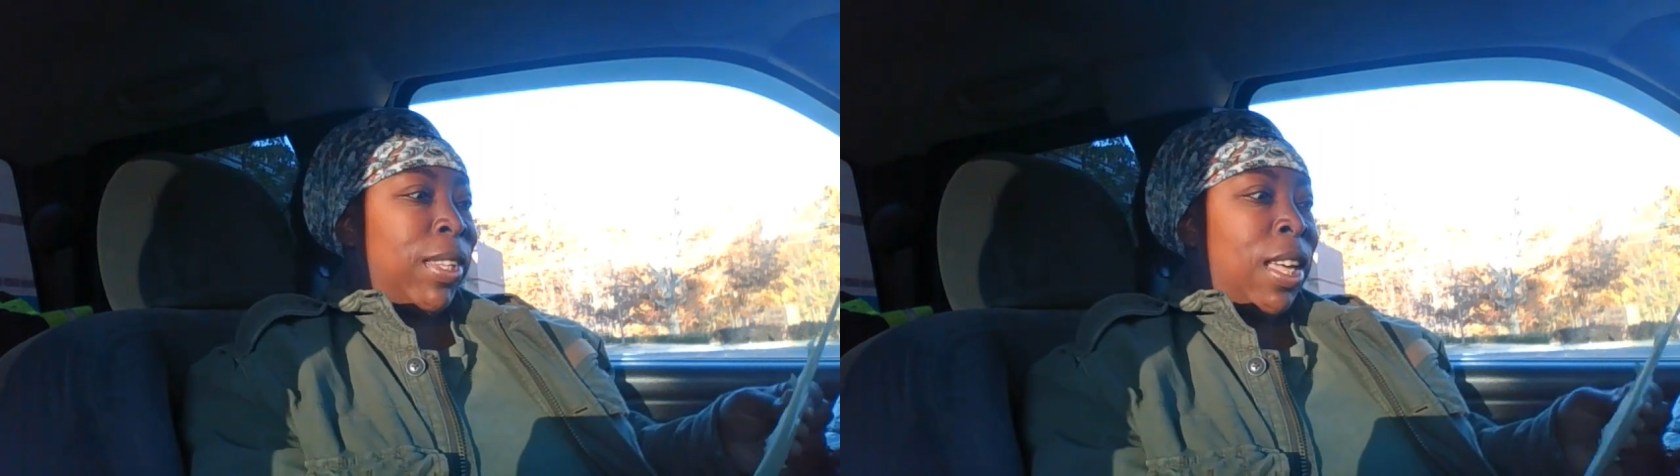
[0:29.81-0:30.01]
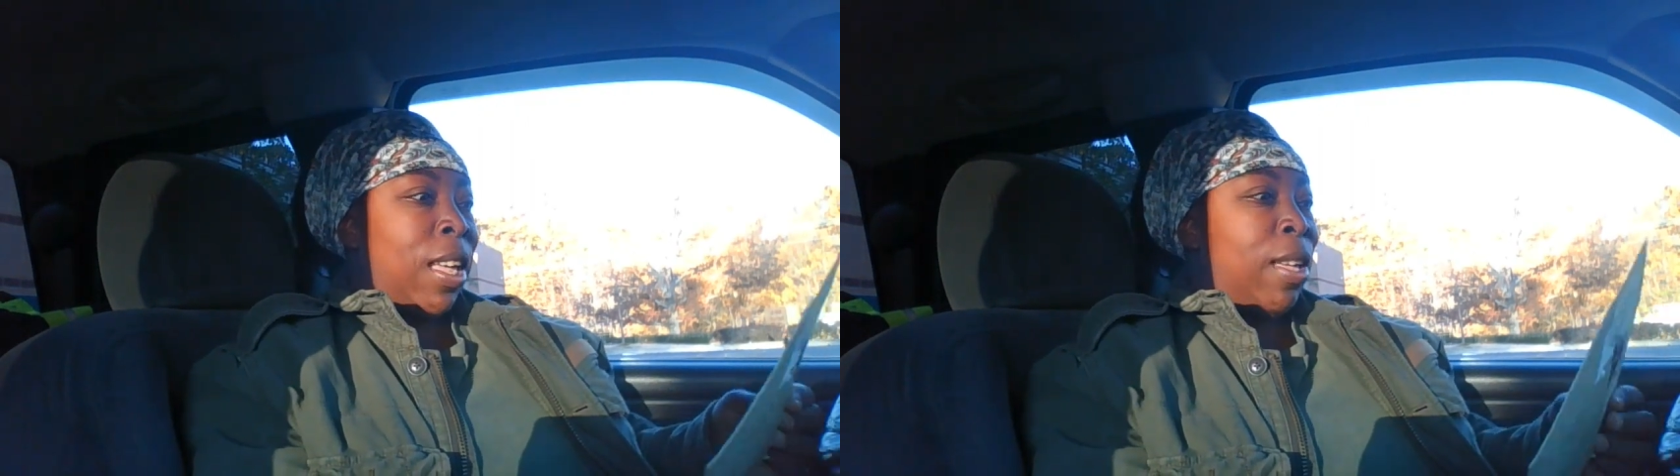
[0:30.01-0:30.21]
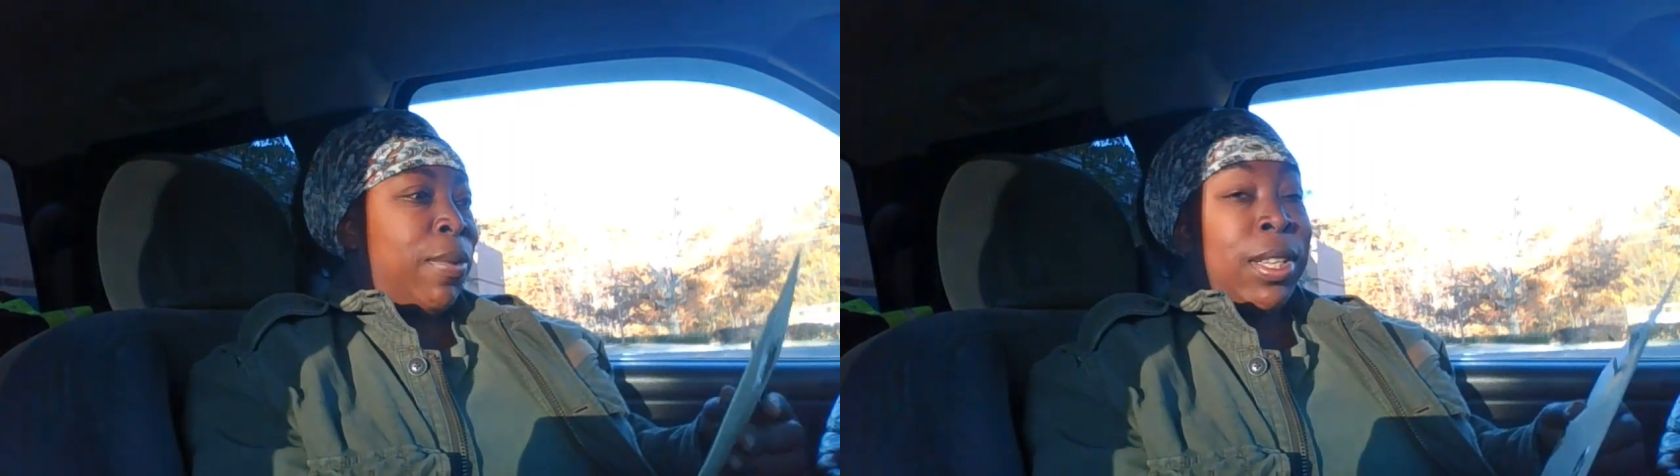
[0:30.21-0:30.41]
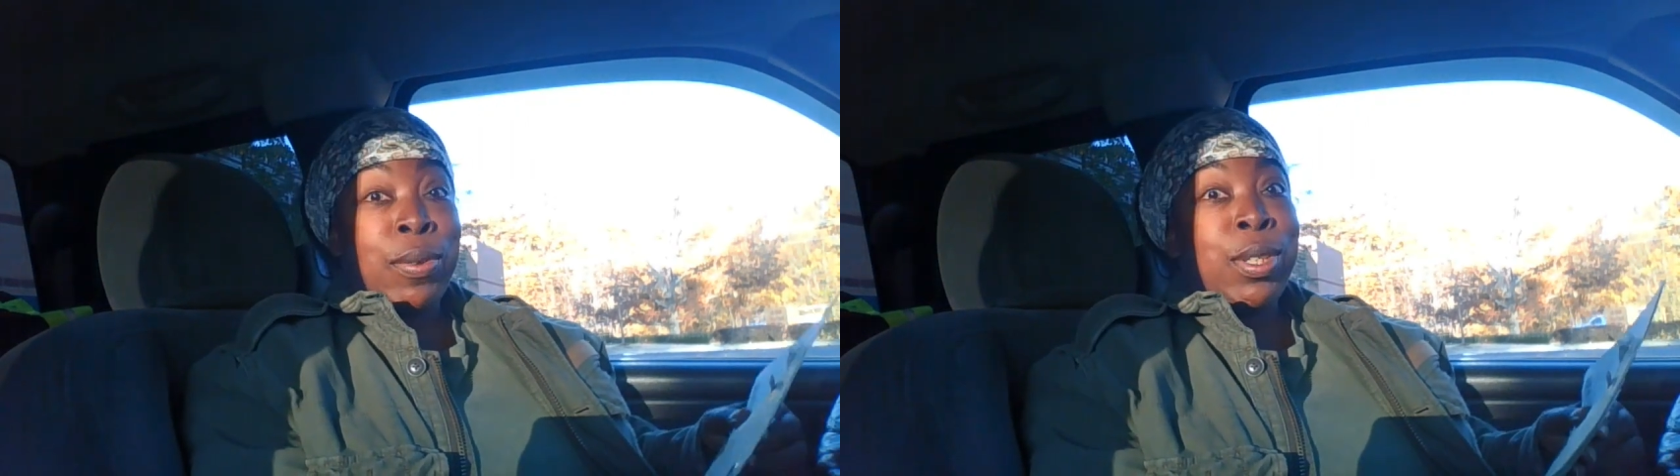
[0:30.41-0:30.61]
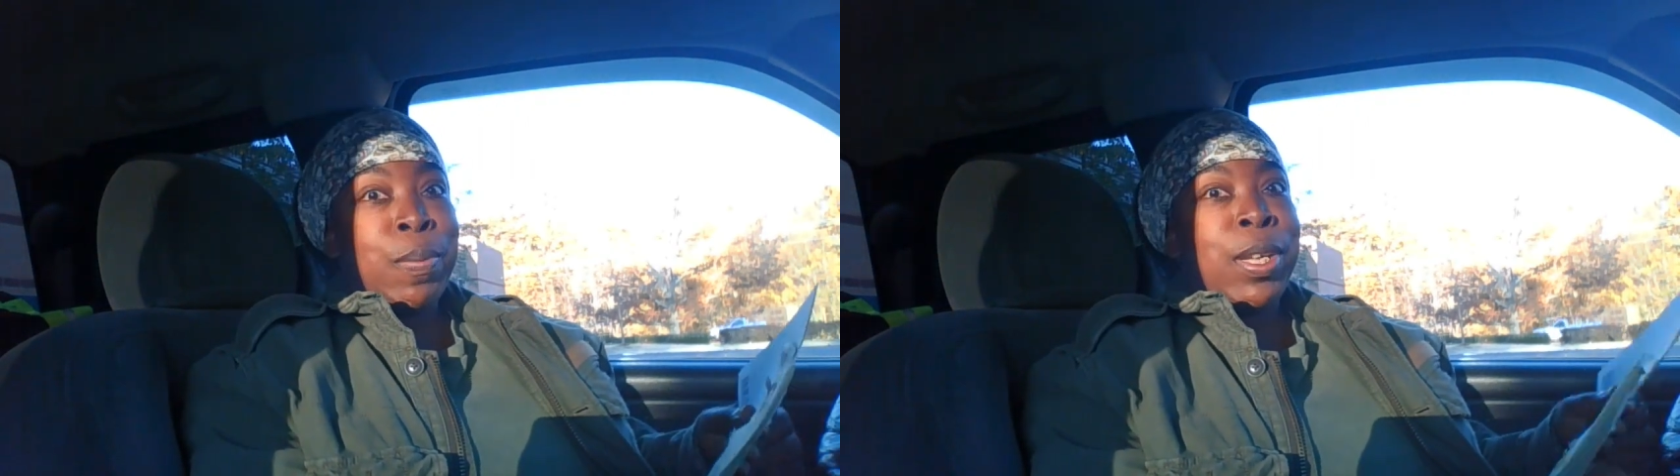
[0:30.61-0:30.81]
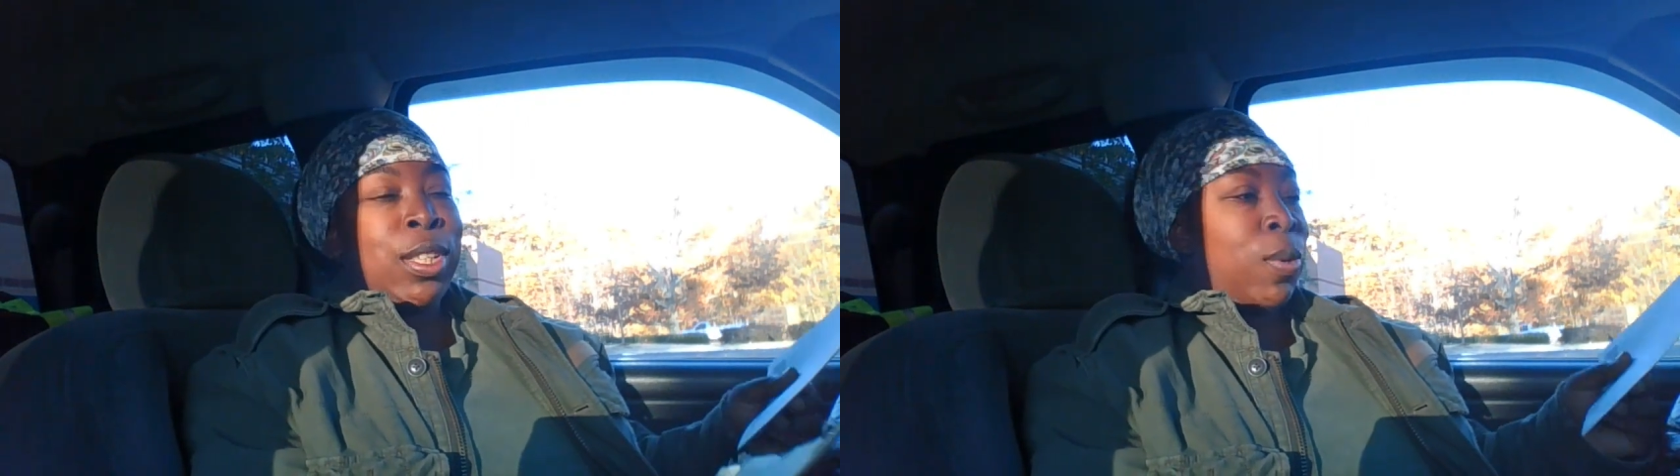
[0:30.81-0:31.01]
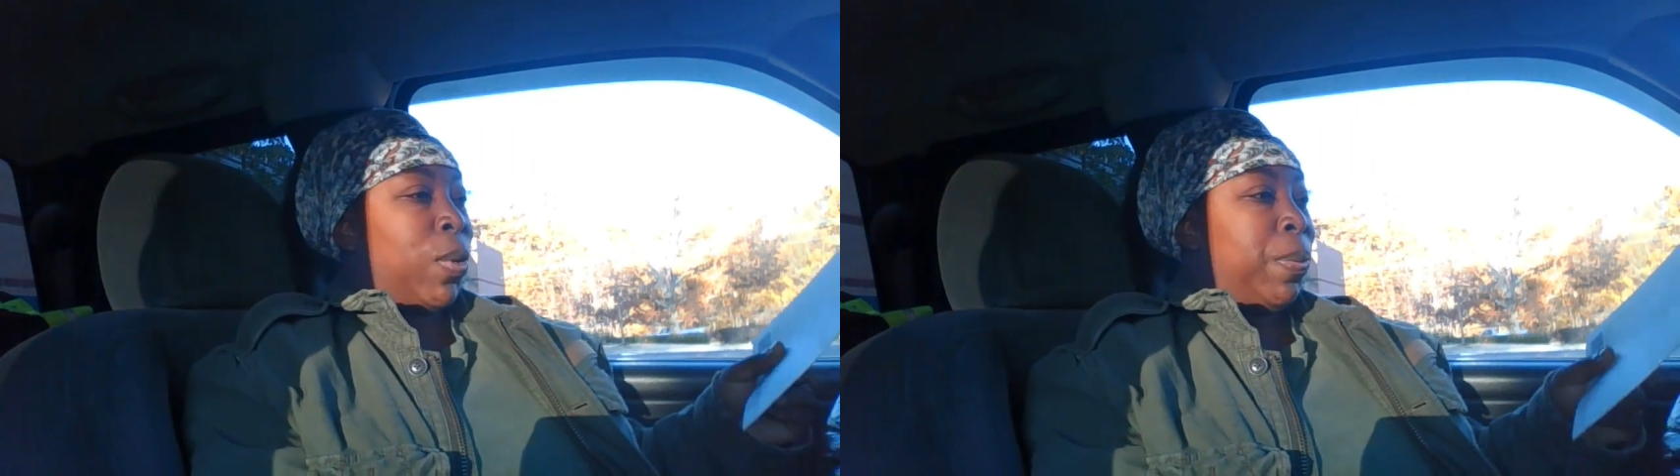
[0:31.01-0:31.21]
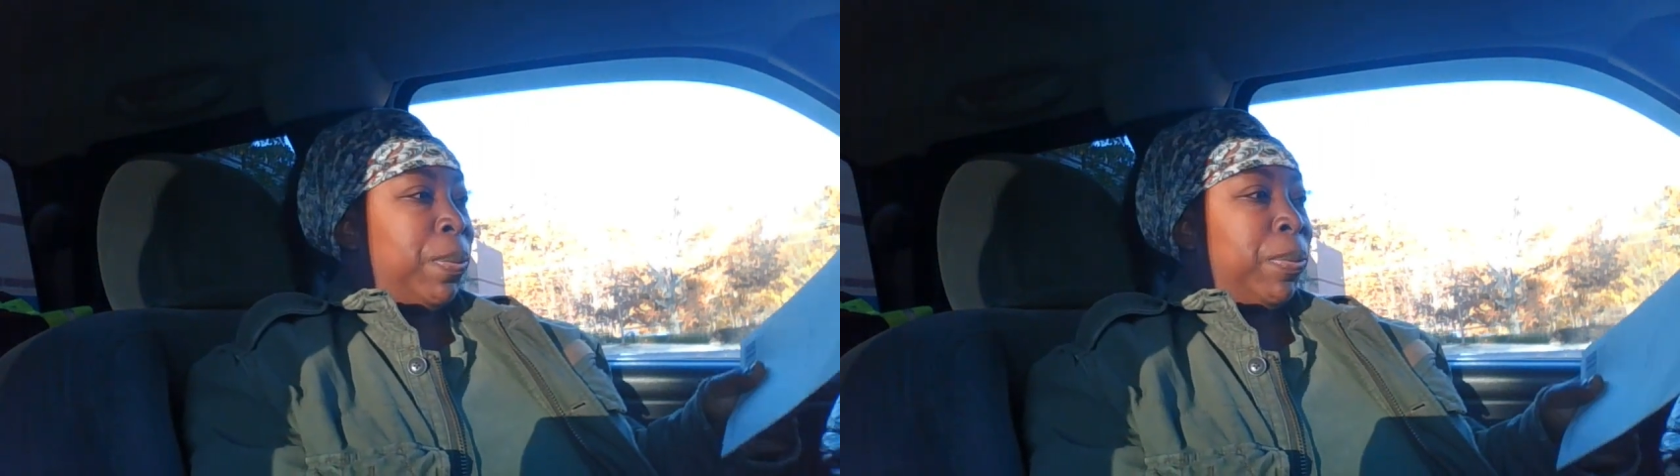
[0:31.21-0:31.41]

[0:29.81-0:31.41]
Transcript: yeah, it was a busy one.